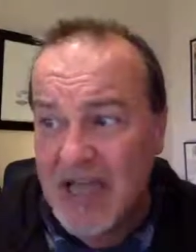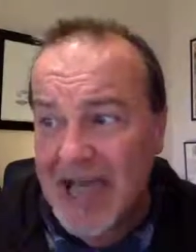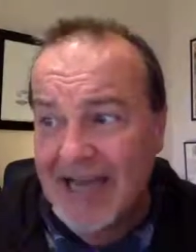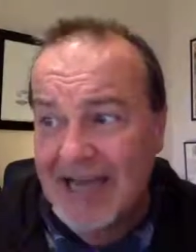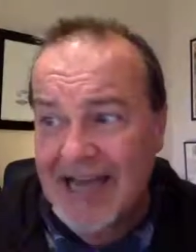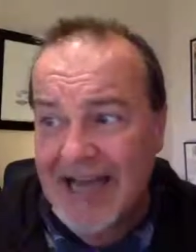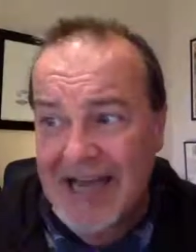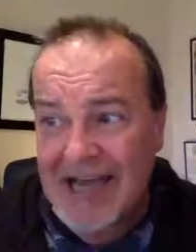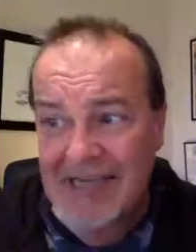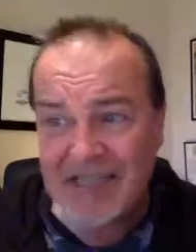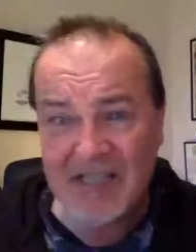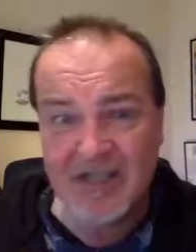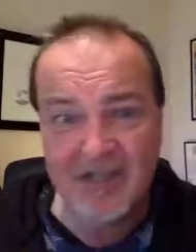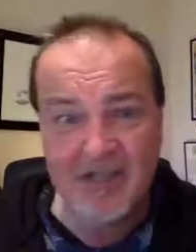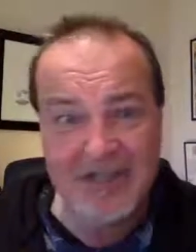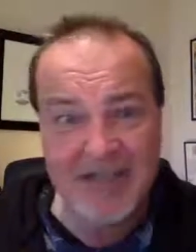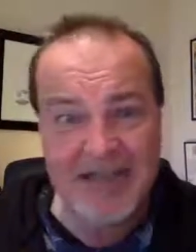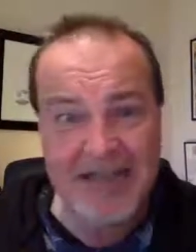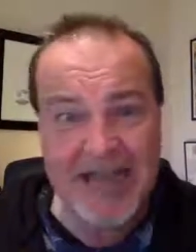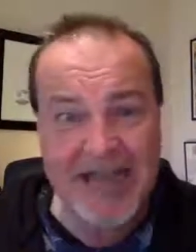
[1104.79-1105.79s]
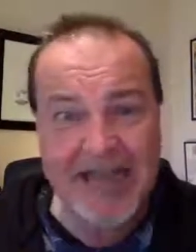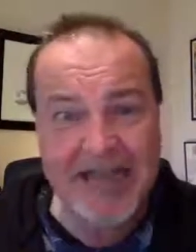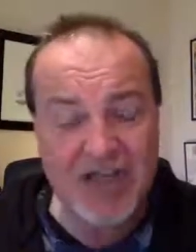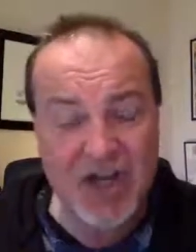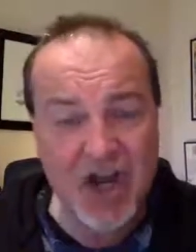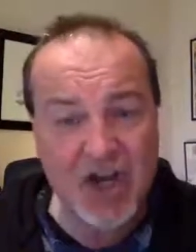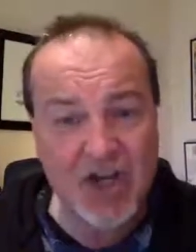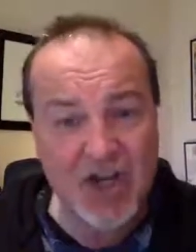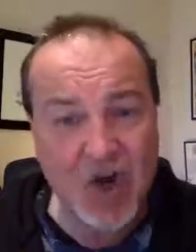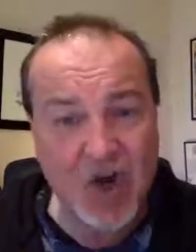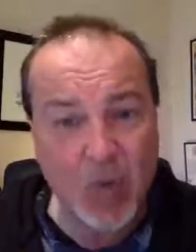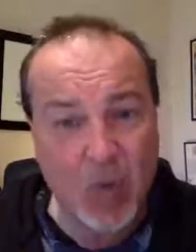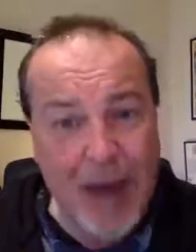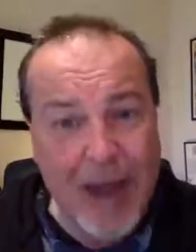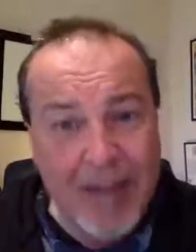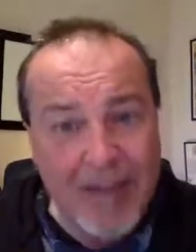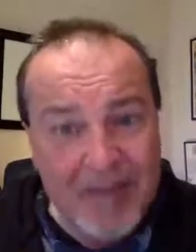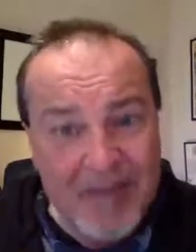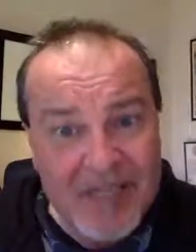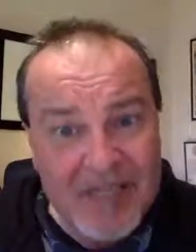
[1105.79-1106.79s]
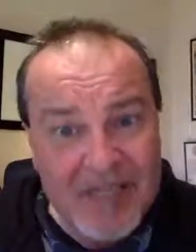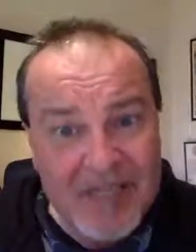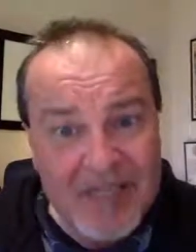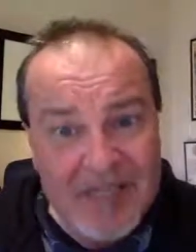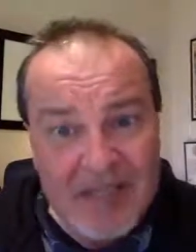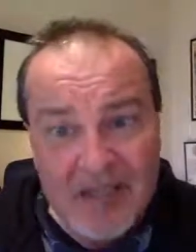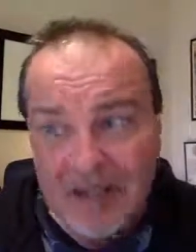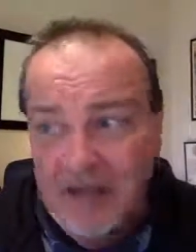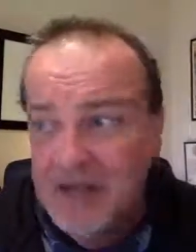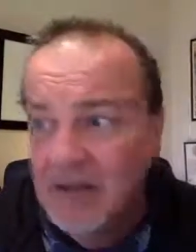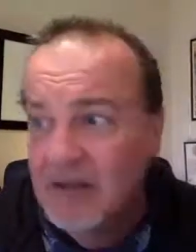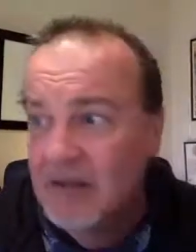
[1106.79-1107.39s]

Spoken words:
and asked them to lay down their weapons.